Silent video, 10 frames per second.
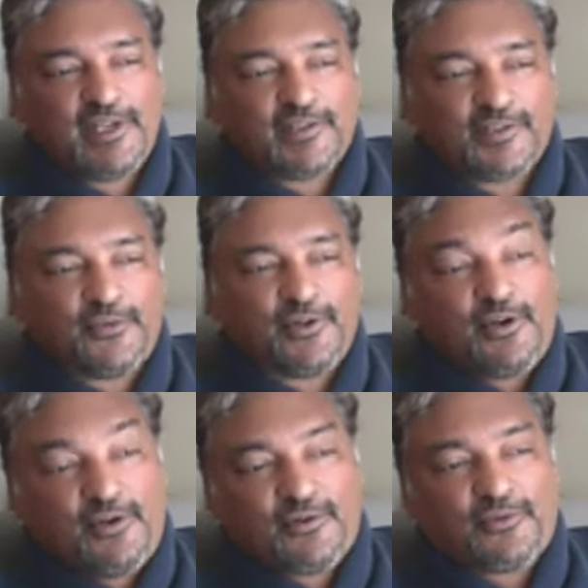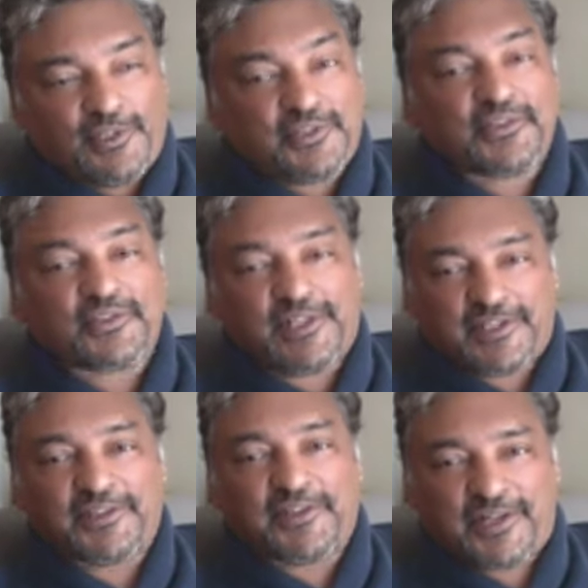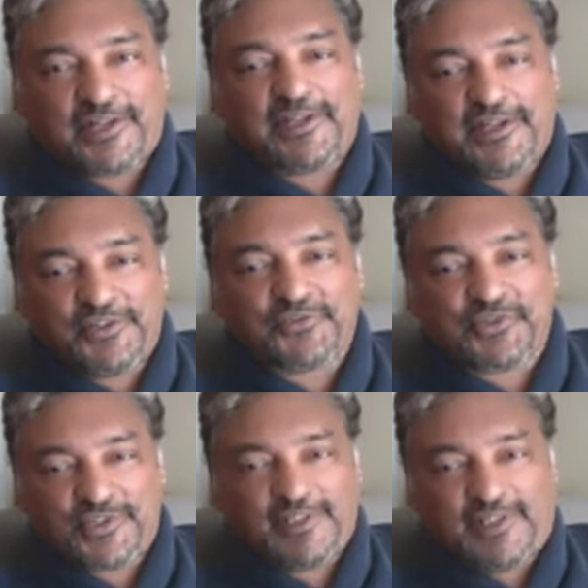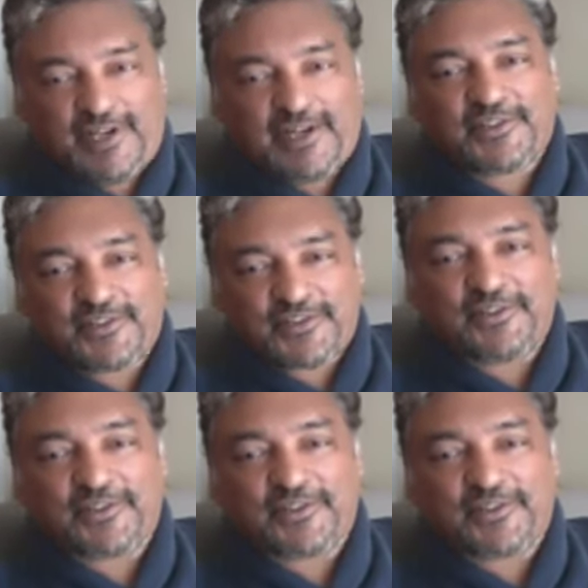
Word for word: I went, oh, this is like not an uninteresting doctor.